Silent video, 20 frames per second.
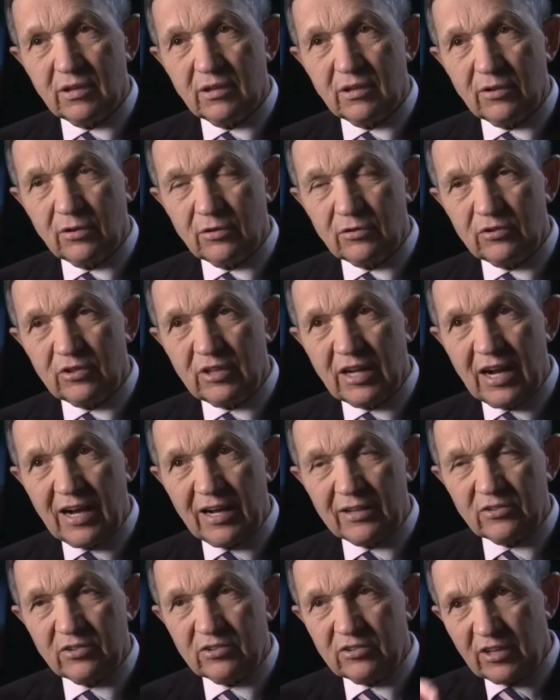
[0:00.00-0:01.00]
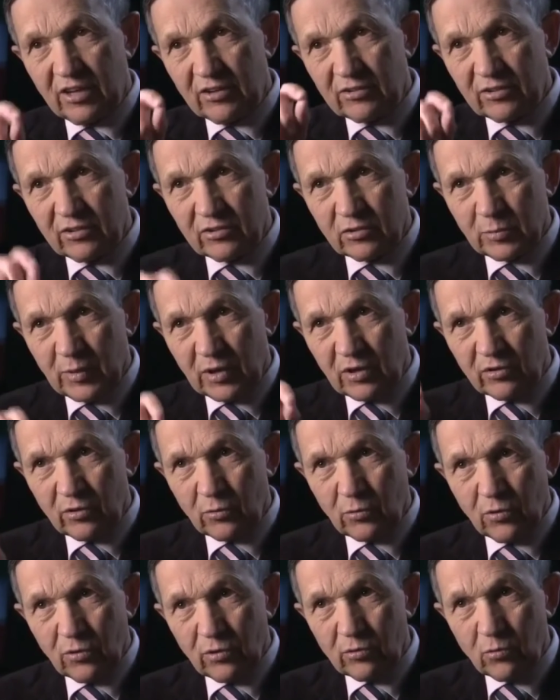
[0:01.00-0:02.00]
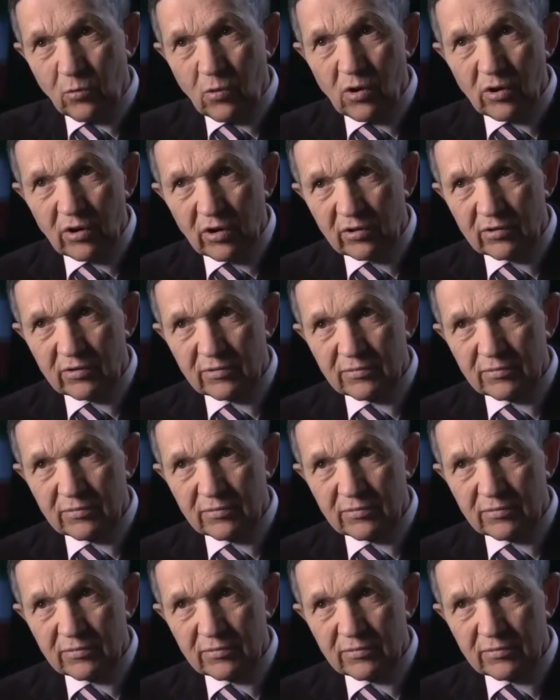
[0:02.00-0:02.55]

those dots start to spell the word war.